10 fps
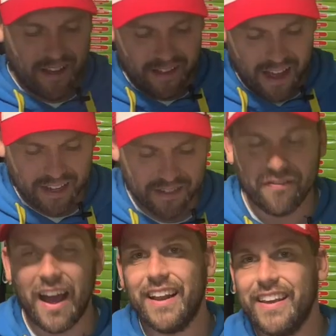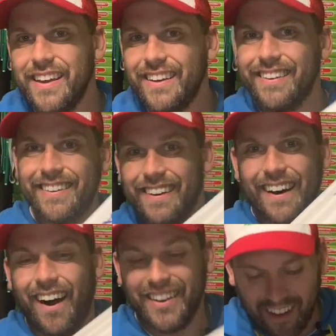That's Ratley.
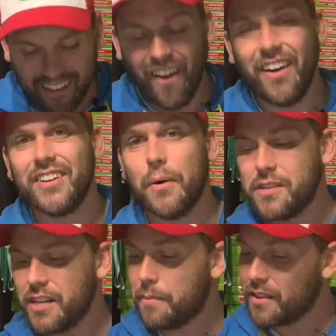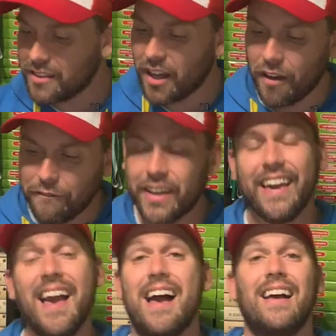I, I kind of know what's in it, but I
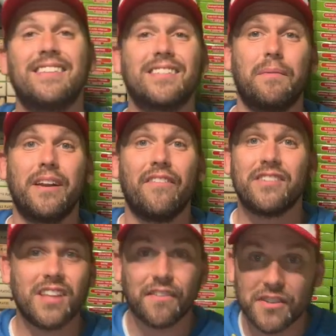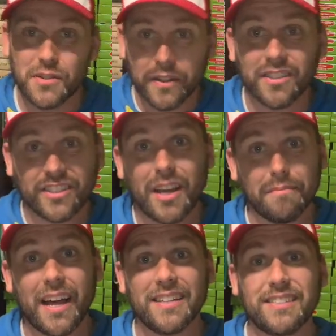forget some of the other stuff. So should we just
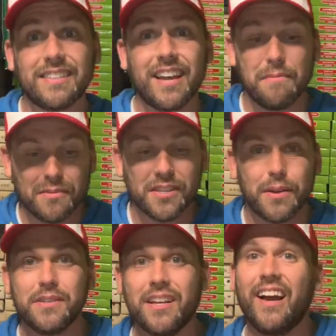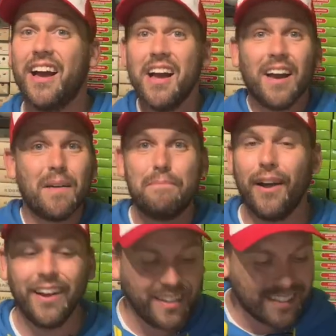jump down to the table and see what's in it?
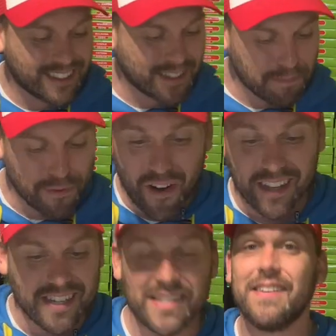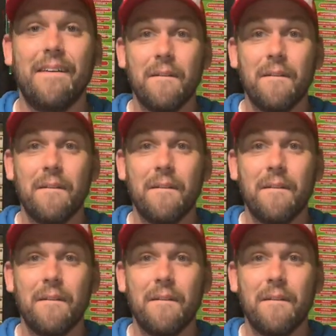Complete surprises.